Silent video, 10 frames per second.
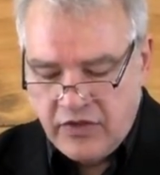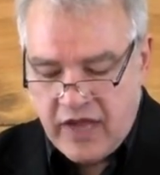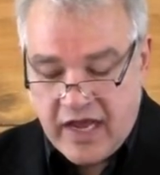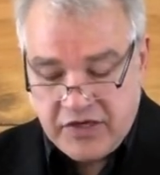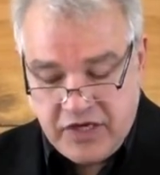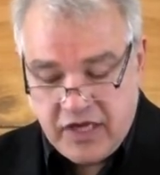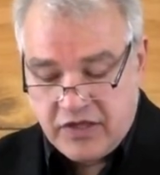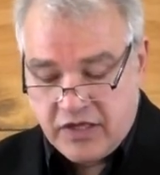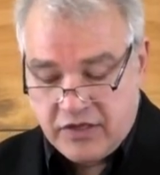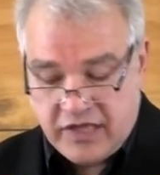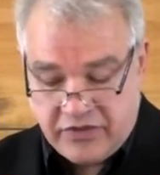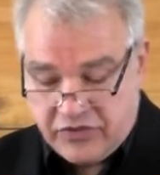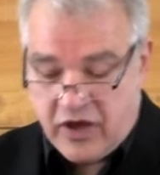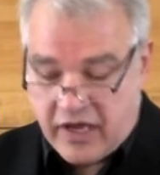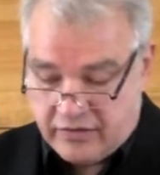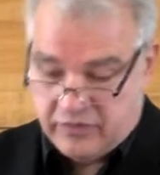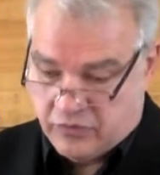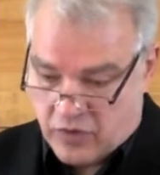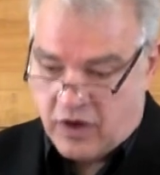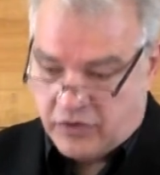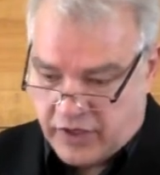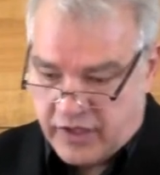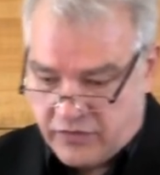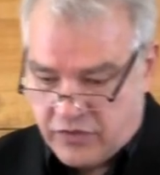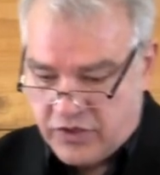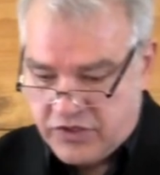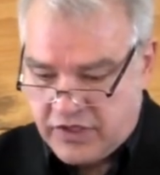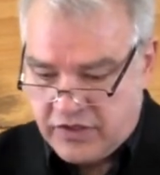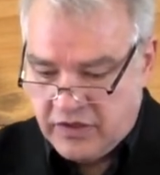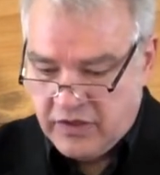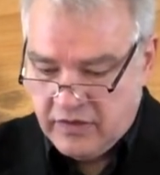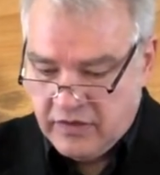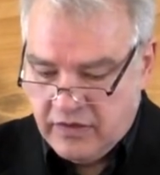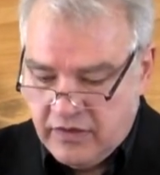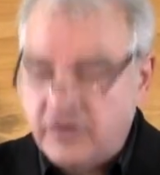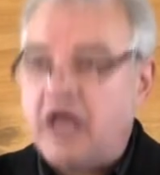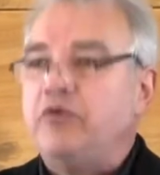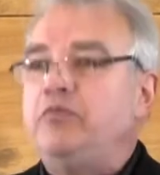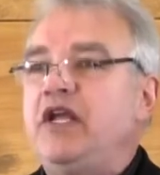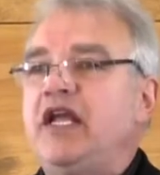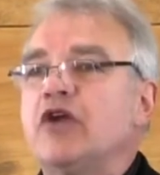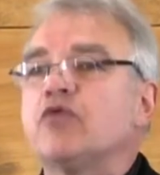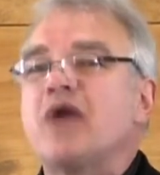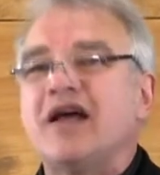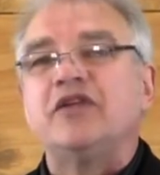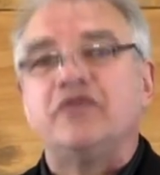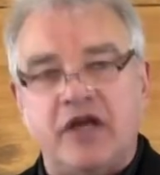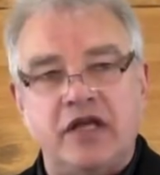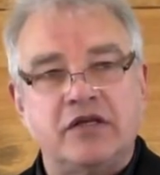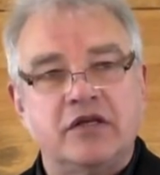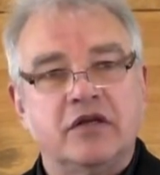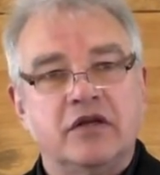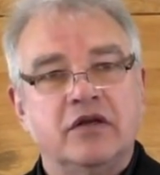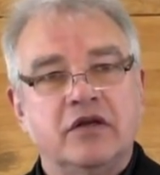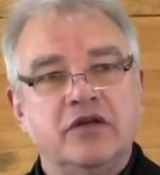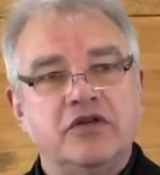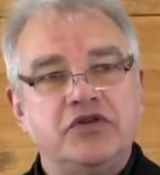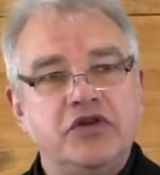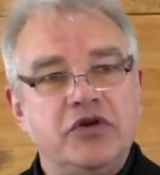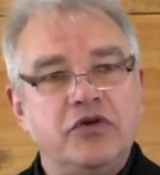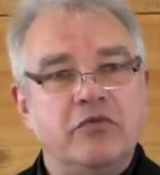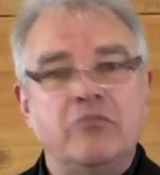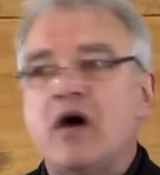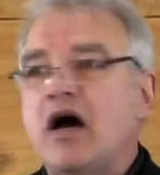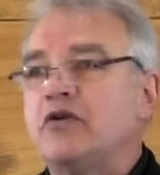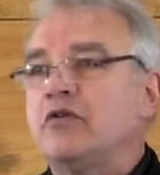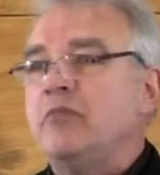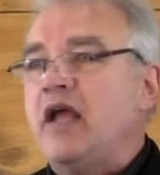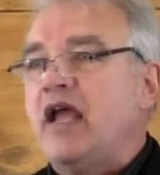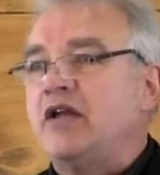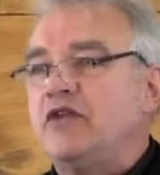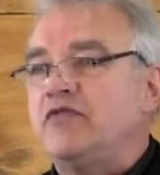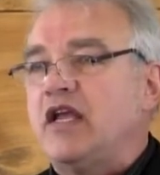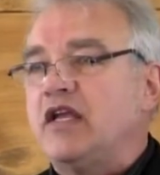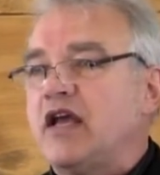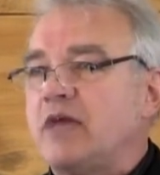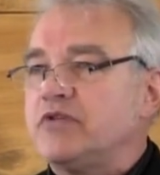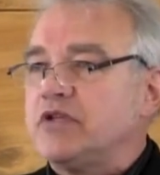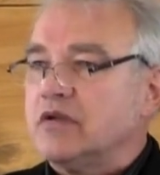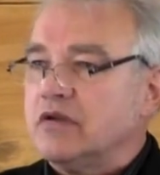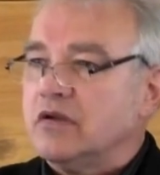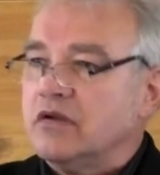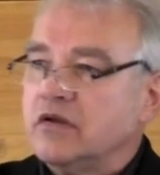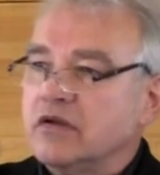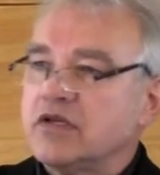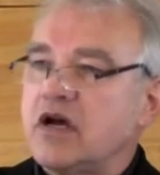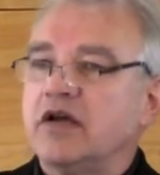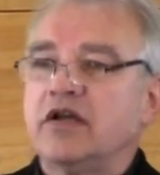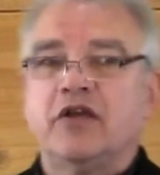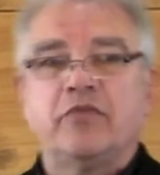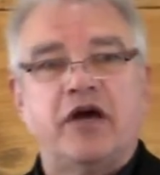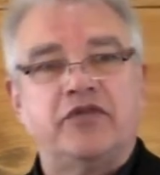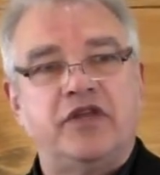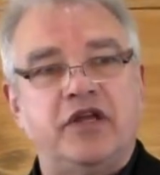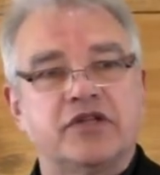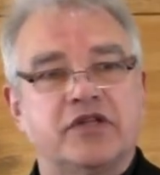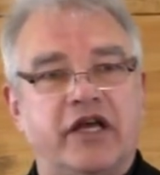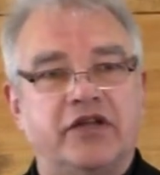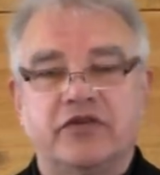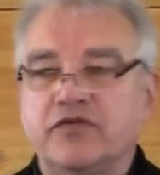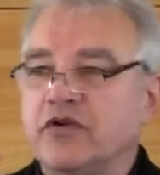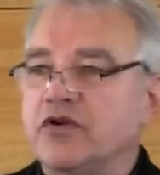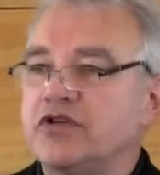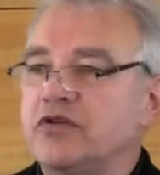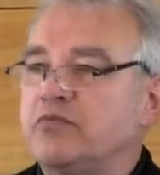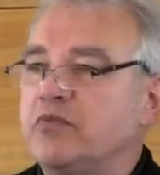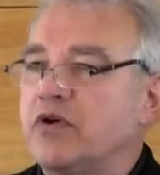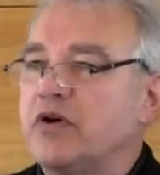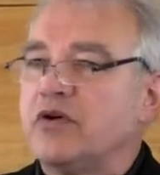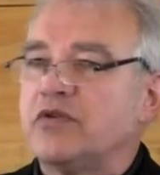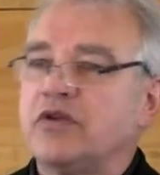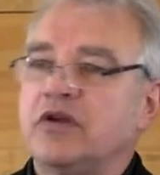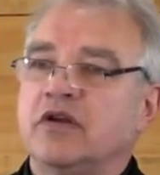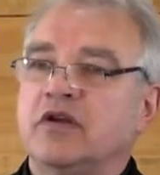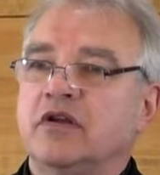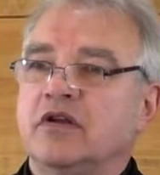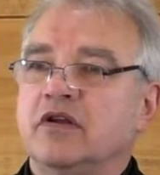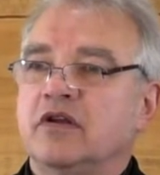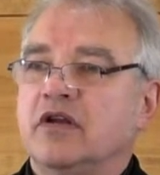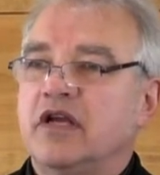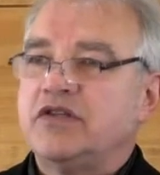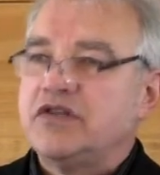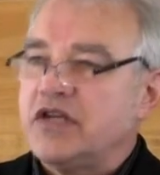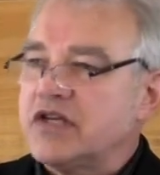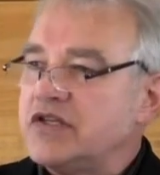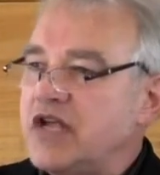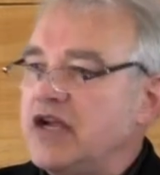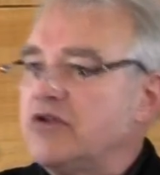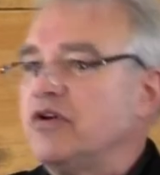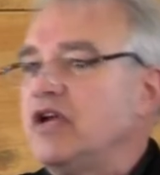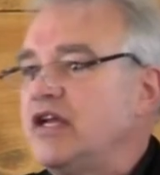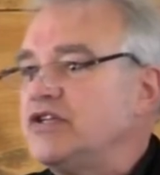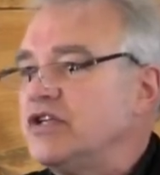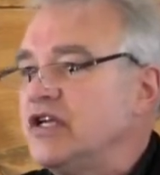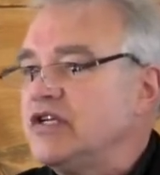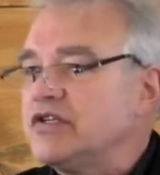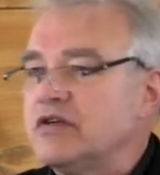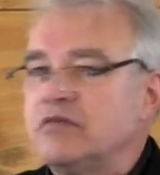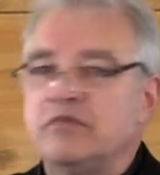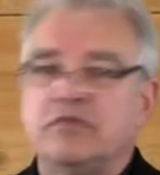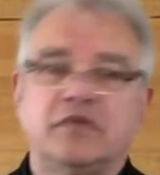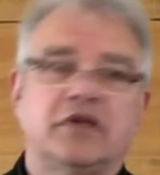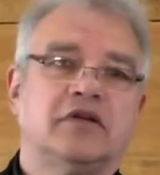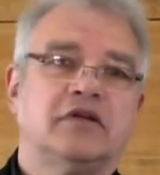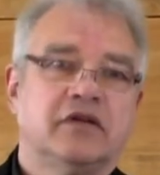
The idea that they thought, wrongly, of course, that they would be irrelevant to modern man if they kept talking about things like the virgin birth and six day creationism